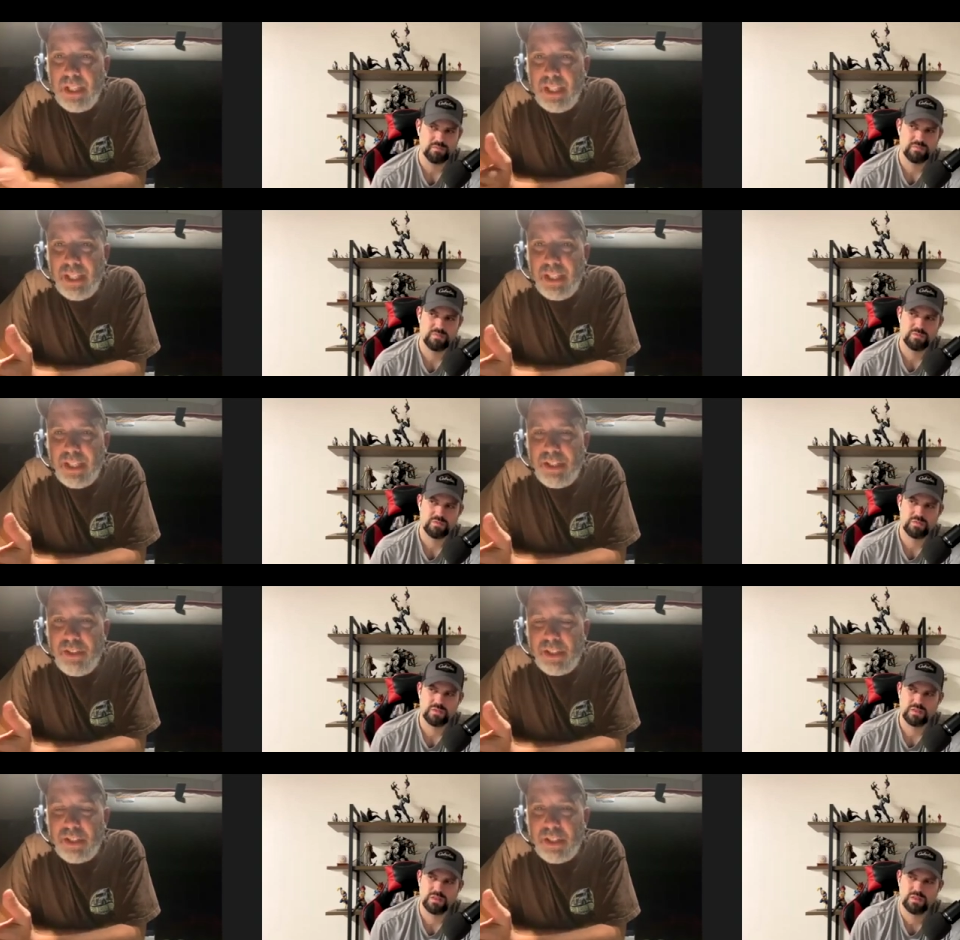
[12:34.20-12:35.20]
Speaker 1: And then you get
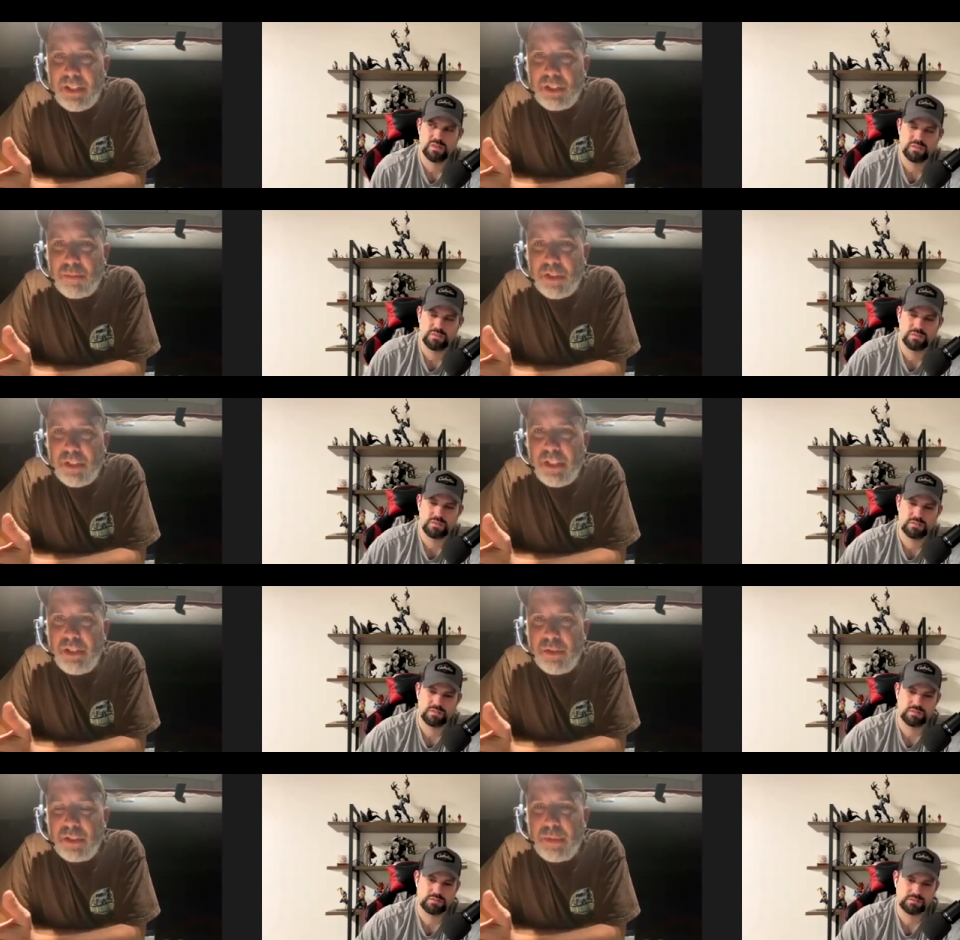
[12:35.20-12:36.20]
to the customer at the end,
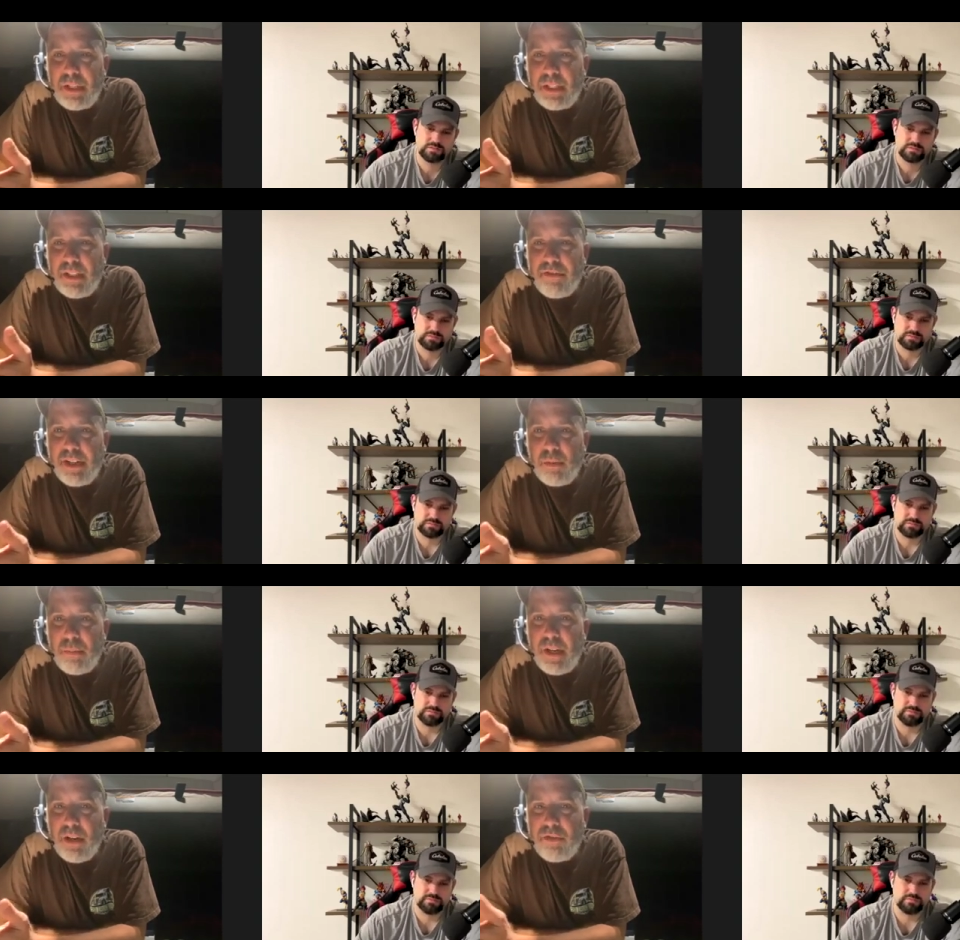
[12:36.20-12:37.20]
you're expecting a final
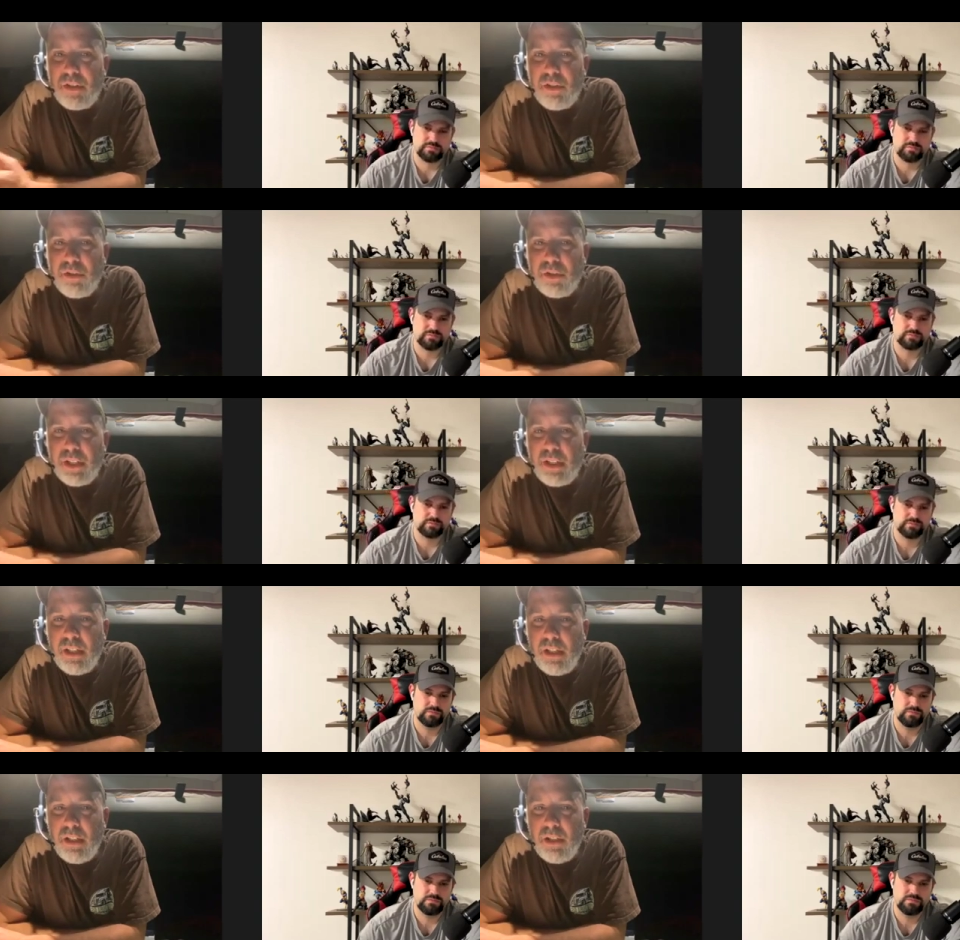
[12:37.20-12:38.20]
payoff, and the dude's like,
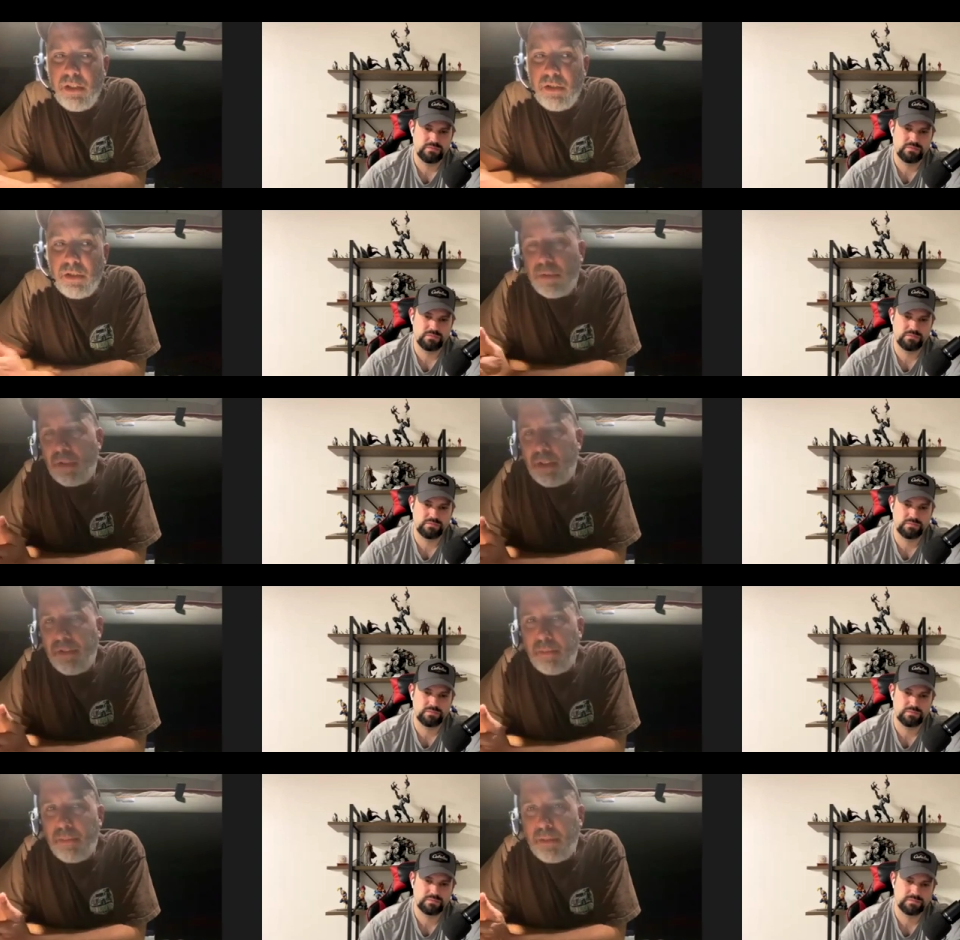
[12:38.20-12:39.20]
"So we don't
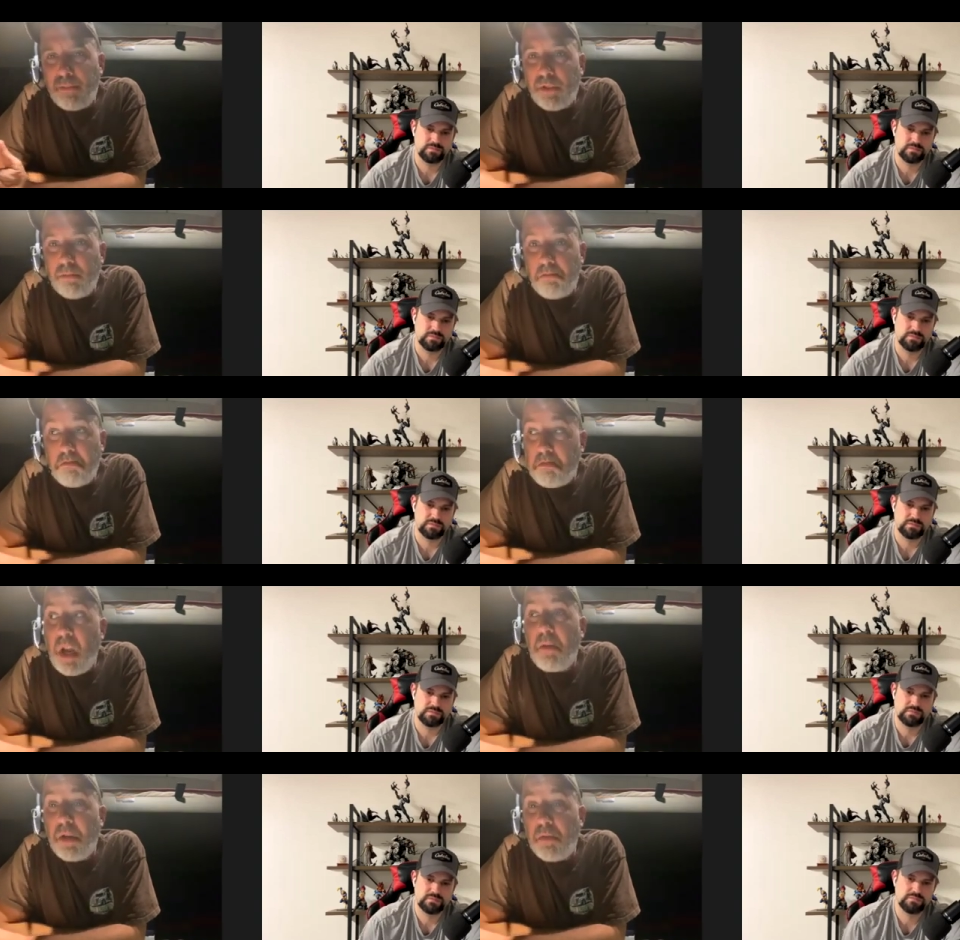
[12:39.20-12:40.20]
have any problems?
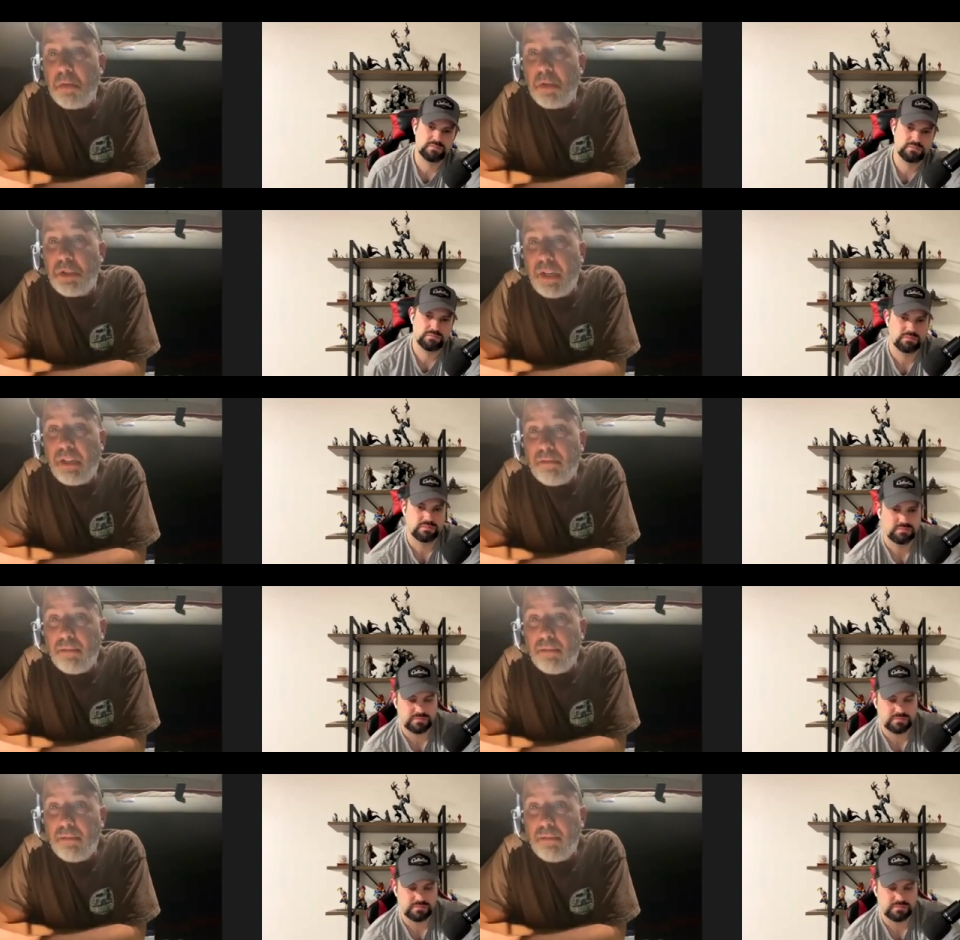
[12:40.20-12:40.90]
No, I'm good with you, man.